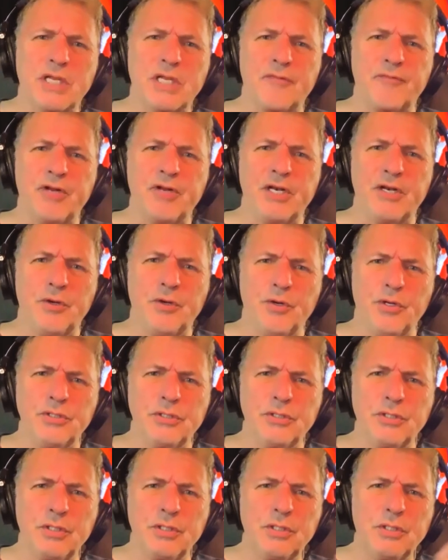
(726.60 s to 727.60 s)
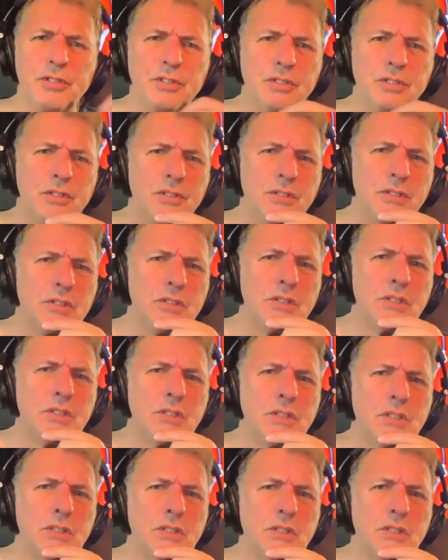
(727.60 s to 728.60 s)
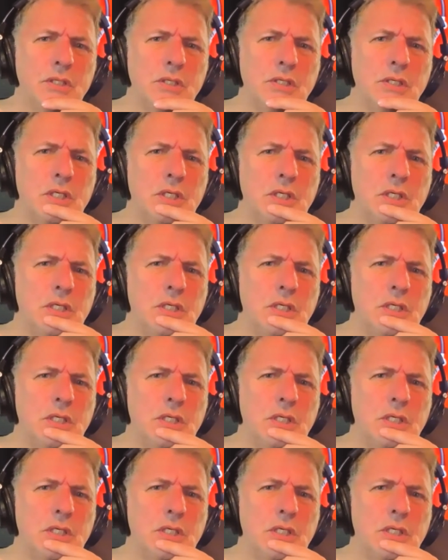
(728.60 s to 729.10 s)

a friend of yours? No, no, it was a guy